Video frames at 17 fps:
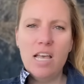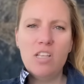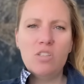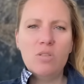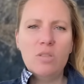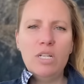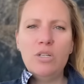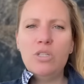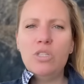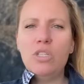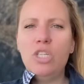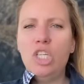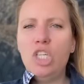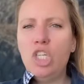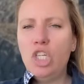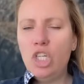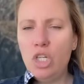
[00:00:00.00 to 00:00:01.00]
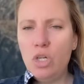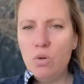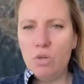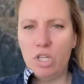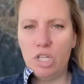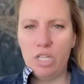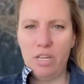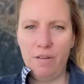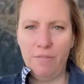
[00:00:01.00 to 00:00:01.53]
So there's a
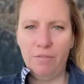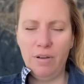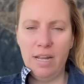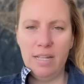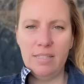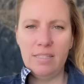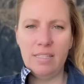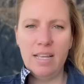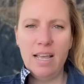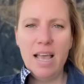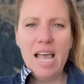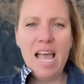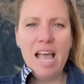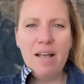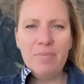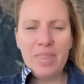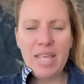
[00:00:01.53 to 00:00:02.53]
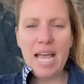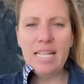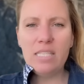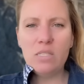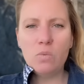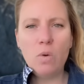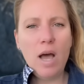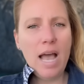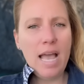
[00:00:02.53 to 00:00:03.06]
huge difference. And
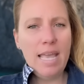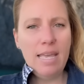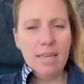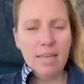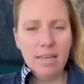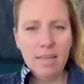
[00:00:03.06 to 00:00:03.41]
that's why